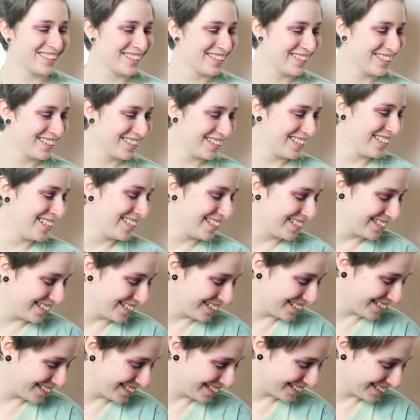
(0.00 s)
What's wrong
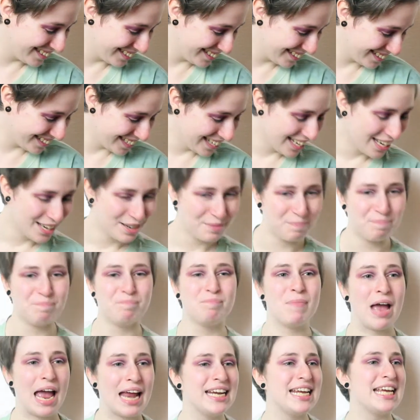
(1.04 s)
with you?
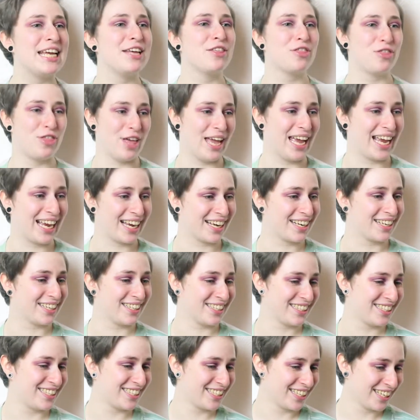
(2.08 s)
Many
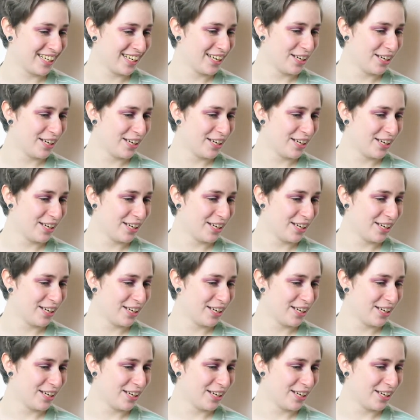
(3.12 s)
things.